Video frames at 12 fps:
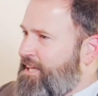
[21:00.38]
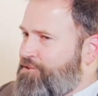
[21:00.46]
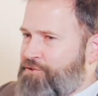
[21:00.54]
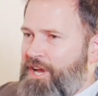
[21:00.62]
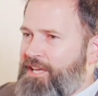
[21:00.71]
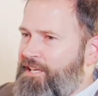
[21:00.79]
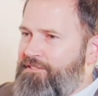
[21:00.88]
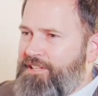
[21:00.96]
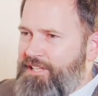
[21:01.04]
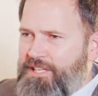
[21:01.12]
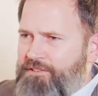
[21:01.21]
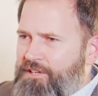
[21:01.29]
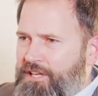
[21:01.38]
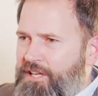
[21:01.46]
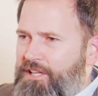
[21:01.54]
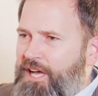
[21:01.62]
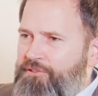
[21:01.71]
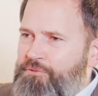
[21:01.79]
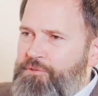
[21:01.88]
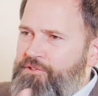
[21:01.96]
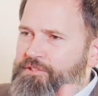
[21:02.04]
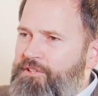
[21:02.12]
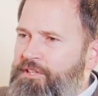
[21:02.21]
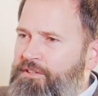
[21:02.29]
That's right. Even in a classroom, you're
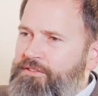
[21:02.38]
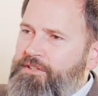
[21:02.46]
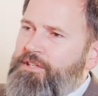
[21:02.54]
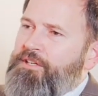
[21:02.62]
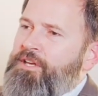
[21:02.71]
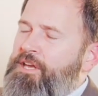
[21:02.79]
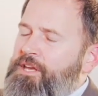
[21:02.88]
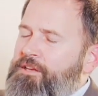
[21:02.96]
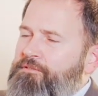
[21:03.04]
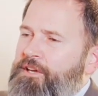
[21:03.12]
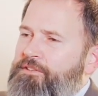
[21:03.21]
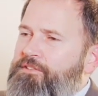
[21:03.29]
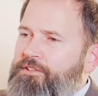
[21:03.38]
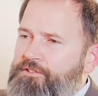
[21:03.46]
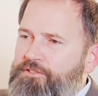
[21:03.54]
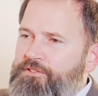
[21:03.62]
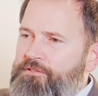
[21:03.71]
still going to see vestiges of